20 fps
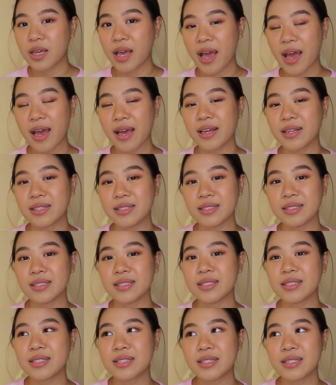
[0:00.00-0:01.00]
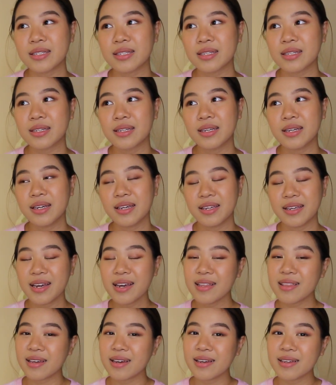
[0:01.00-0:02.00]
And
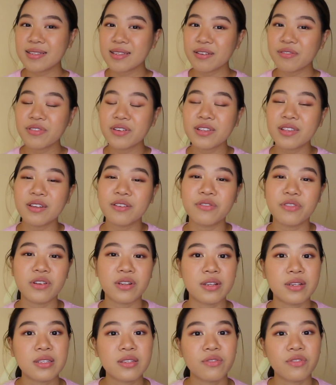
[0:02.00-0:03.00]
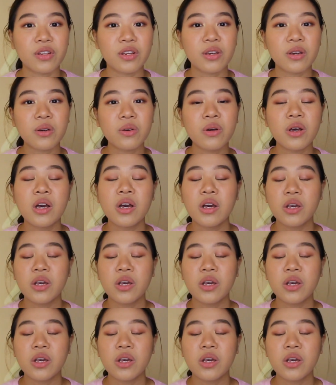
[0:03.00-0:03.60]
yeah, that is everything for this video.